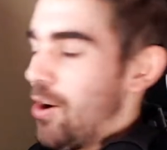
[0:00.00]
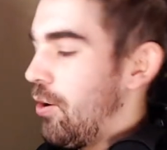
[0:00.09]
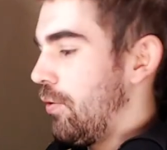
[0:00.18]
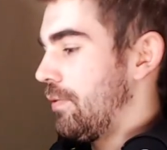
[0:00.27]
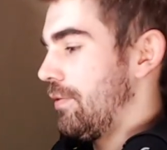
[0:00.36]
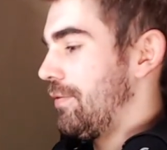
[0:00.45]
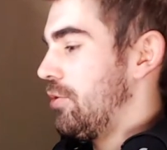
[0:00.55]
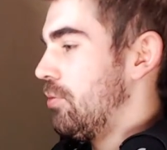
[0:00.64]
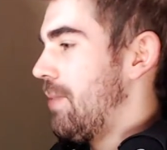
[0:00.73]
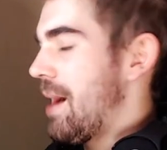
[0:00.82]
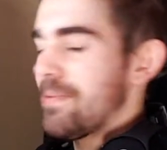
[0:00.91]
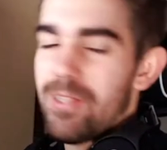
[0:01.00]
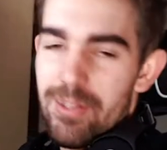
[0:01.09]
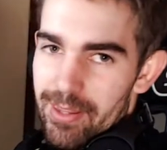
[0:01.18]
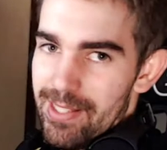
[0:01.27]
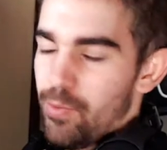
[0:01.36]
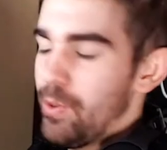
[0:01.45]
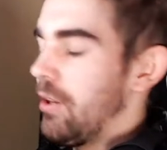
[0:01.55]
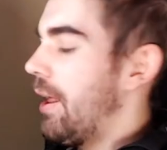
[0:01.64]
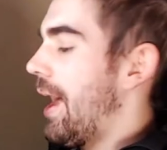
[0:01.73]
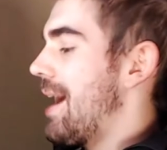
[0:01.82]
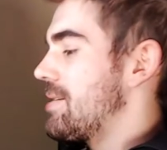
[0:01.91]
of fuel maps, this
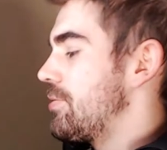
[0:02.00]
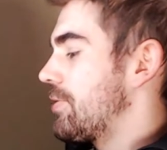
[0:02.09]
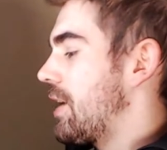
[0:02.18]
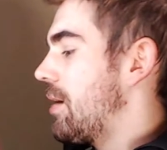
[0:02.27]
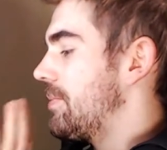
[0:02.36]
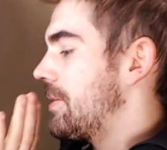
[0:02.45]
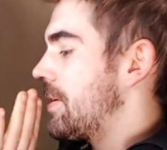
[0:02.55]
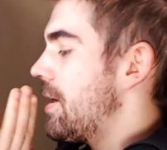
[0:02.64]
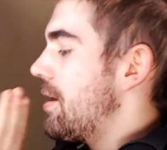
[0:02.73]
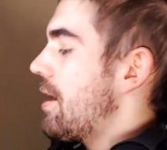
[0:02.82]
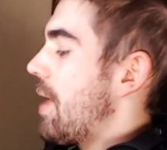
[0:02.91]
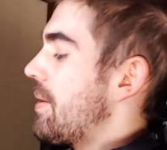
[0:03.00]
wheel has you covered. And then